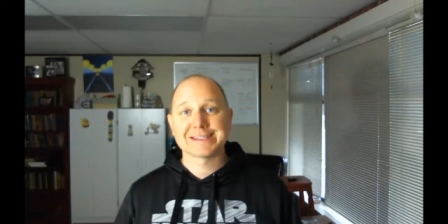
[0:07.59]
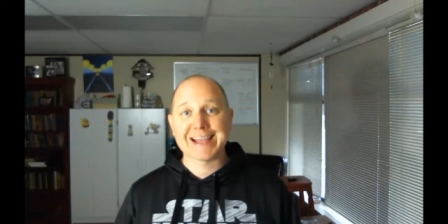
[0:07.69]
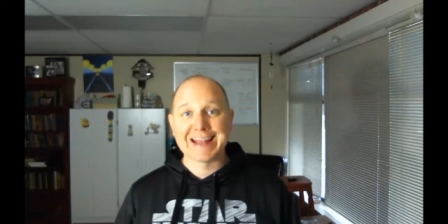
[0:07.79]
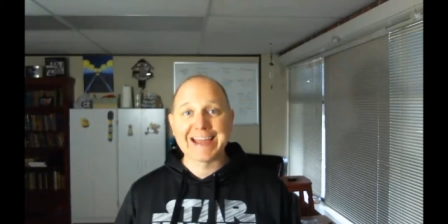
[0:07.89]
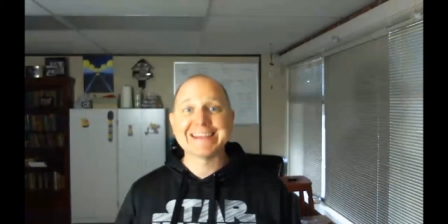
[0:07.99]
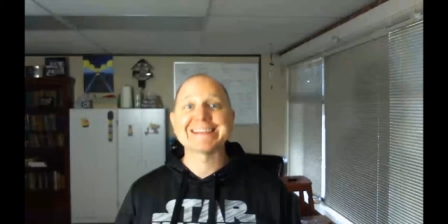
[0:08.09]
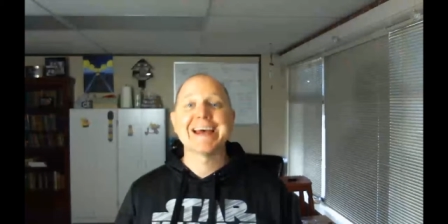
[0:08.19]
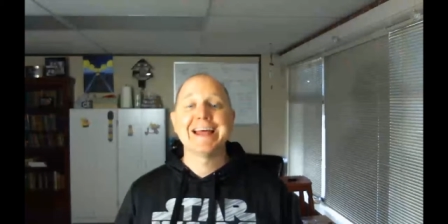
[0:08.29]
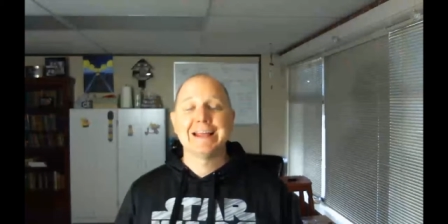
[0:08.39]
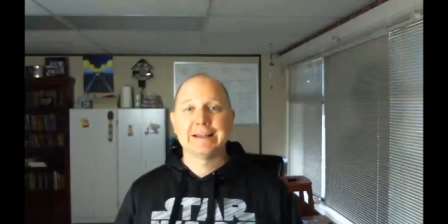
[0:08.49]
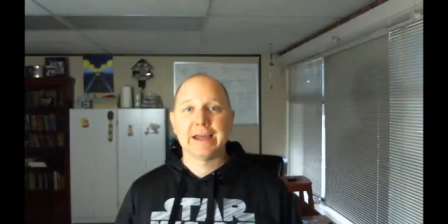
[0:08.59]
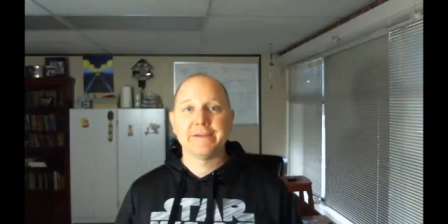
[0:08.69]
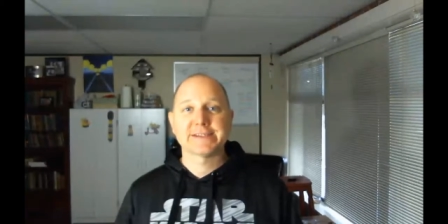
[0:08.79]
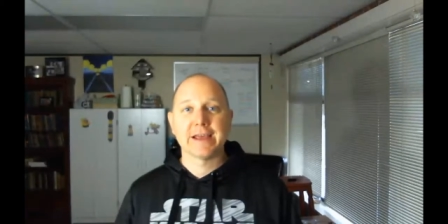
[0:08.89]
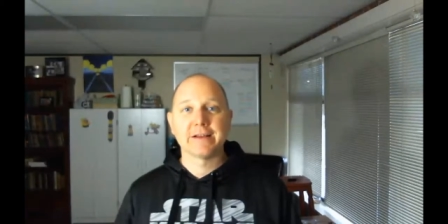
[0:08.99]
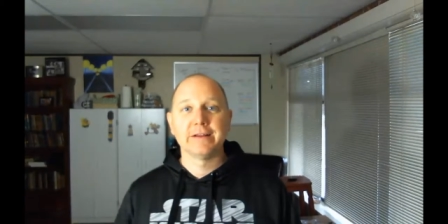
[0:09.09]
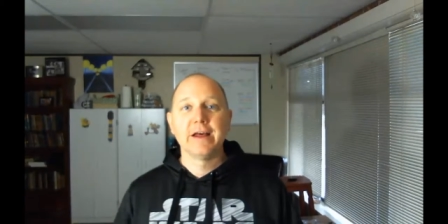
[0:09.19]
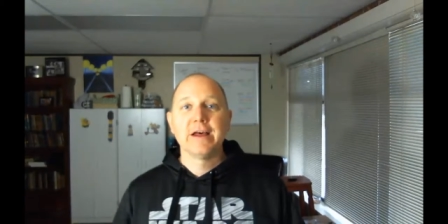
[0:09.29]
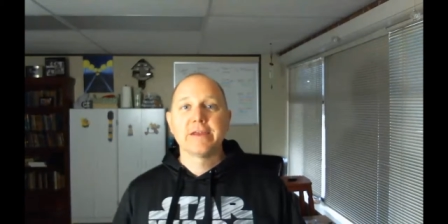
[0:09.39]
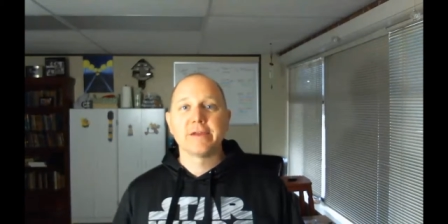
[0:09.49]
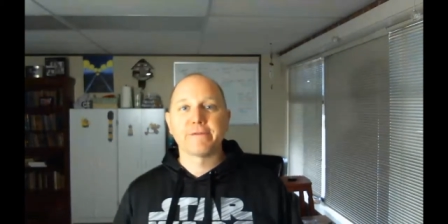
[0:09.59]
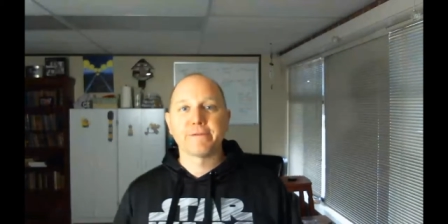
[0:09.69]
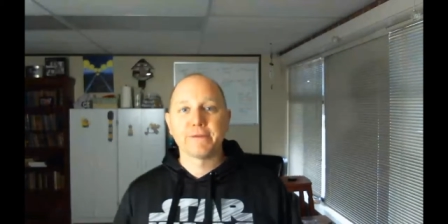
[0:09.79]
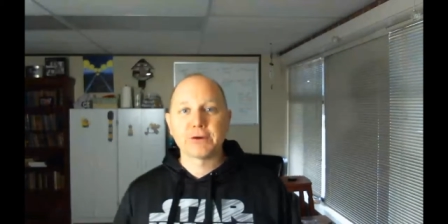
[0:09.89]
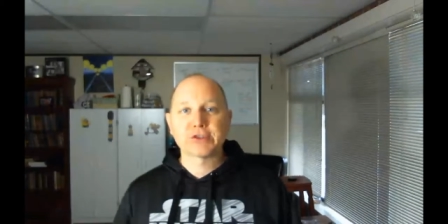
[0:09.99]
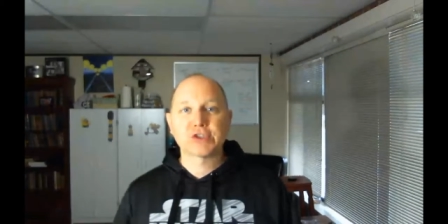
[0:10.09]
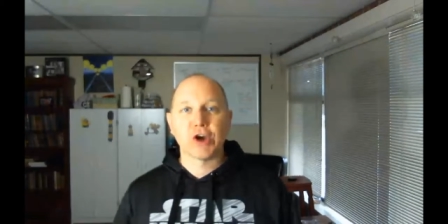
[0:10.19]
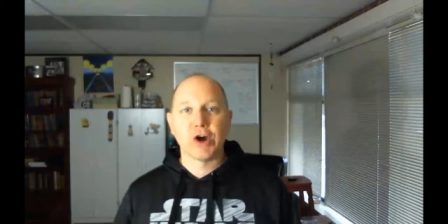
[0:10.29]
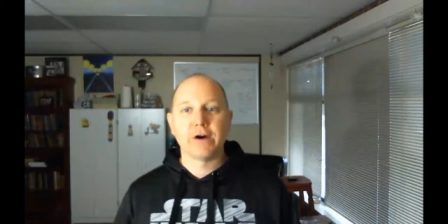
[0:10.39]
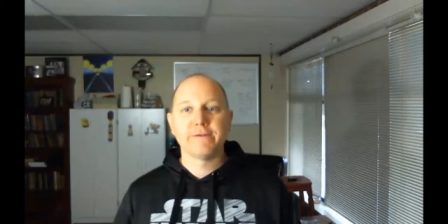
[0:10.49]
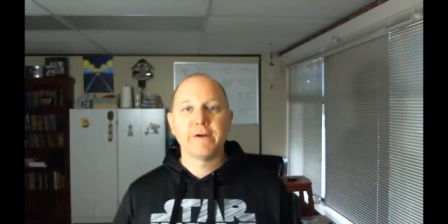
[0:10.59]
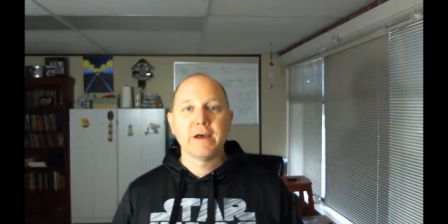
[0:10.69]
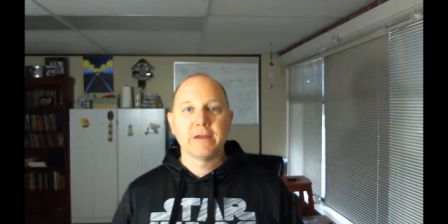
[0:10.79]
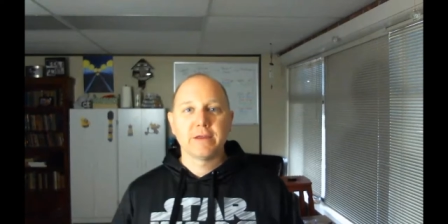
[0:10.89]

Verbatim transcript: client life cycle, the first of